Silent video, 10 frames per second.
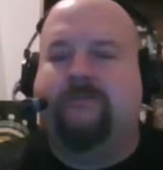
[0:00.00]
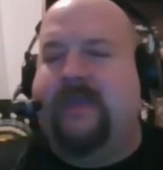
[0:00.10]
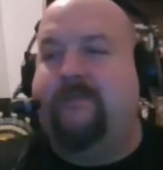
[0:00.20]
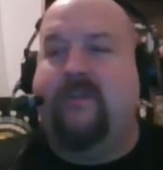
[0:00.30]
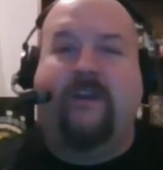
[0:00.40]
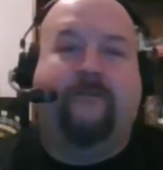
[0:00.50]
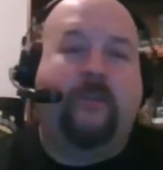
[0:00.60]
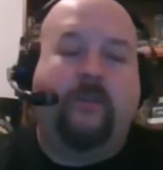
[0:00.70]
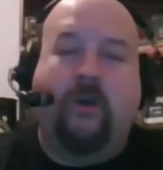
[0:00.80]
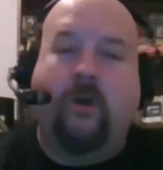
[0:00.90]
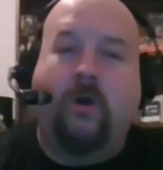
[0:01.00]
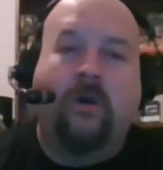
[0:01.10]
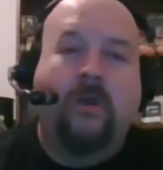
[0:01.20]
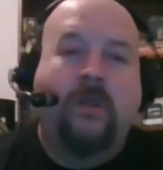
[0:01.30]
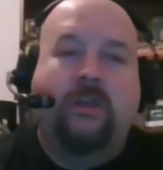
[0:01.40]
and maybe you have to
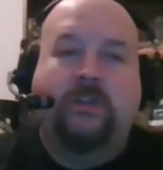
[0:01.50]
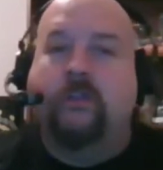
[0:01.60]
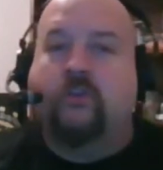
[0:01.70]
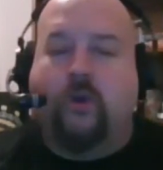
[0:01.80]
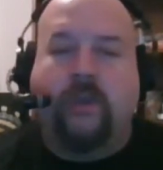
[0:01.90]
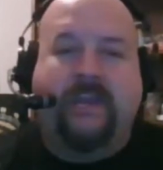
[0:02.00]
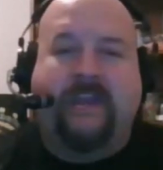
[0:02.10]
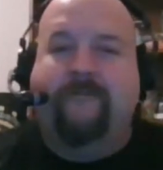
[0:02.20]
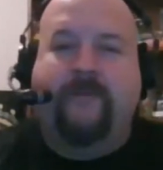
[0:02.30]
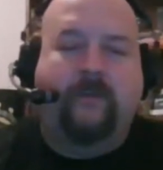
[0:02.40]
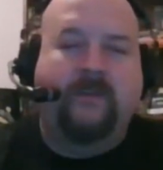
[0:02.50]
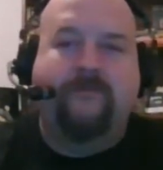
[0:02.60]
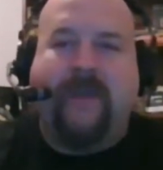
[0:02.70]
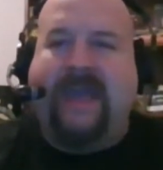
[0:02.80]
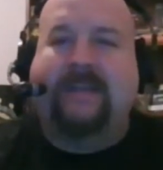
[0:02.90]
go Detroit and Philly
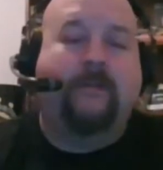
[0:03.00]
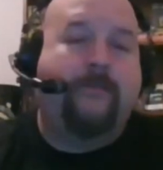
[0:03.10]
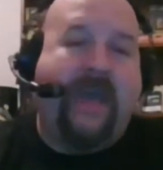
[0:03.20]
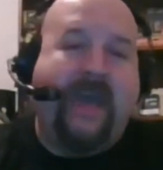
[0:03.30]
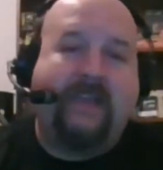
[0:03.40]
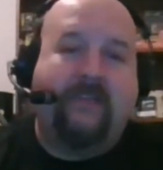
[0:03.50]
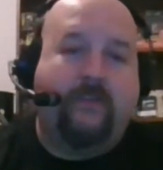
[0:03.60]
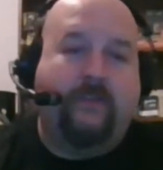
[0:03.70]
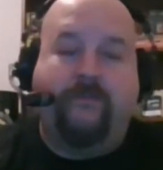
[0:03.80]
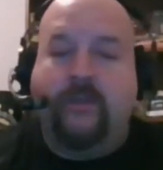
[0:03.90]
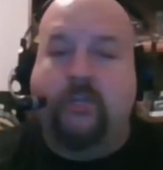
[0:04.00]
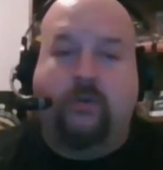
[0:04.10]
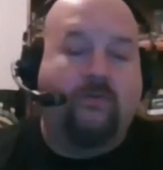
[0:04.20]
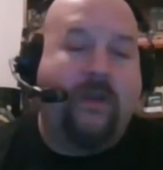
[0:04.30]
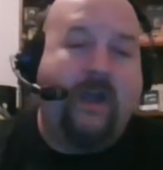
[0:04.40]
back to back in the
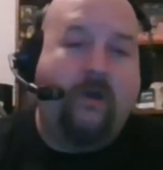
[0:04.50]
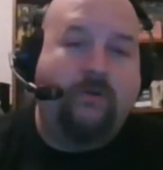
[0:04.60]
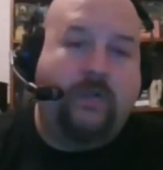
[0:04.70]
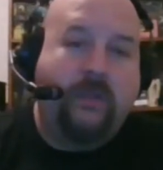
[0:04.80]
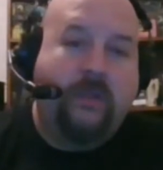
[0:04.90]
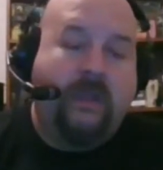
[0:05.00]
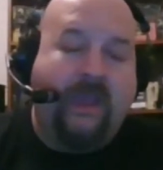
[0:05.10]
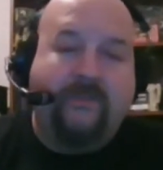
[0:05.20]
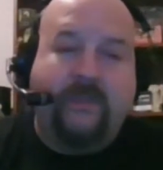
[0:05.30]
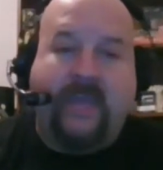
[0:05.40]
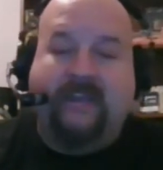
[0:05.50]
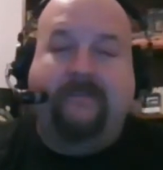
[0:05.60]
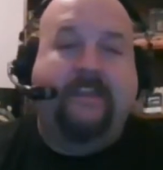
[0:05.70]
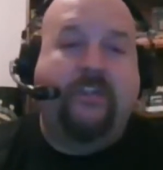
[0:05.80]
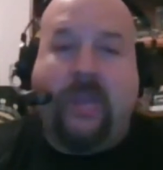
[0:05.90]
divisional round and the
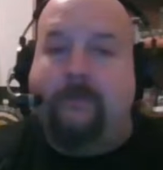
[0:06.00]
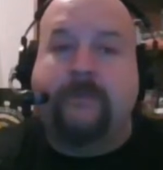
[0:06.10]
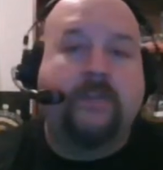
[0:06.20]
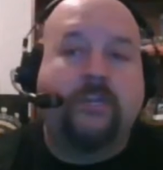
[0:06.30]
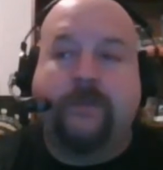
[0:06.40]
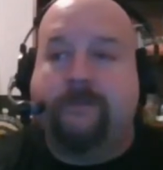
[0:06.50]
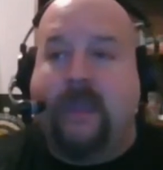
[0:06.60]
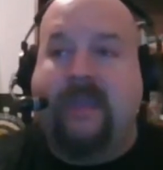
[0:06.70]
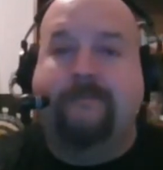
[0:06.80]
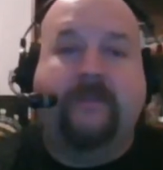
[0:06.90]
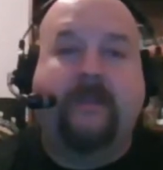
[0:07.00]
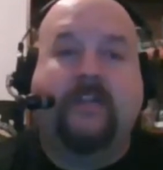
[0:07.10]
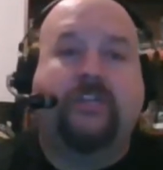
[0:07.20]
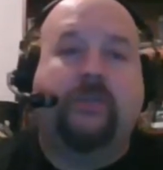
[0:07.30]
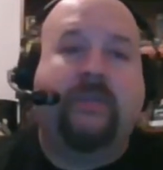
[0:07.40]
NFC Championship game
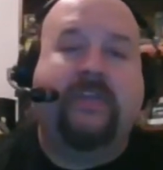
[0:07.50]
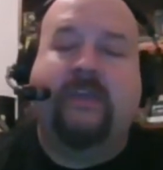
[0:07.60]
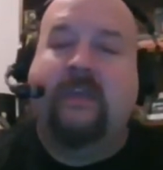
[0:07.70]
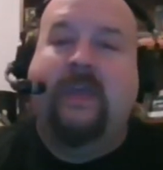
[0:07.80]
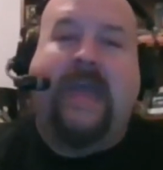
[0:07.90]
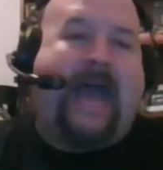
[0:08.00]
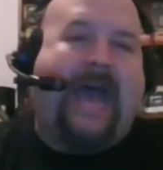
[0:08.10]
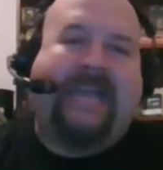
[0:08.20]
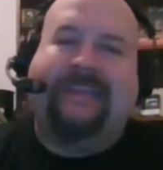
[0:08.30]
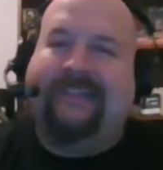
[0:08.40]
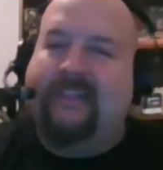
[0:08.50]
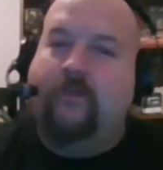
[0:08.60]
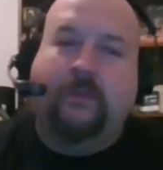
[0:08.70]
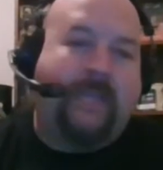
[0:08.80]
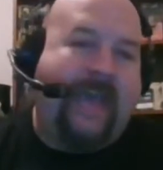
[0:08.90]
potentially. I can live
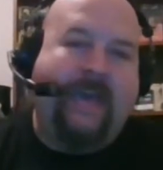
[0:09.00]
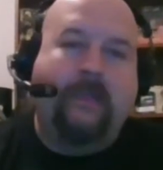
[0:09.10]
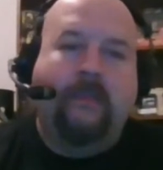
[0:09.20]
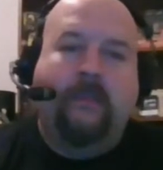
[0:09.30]
with that.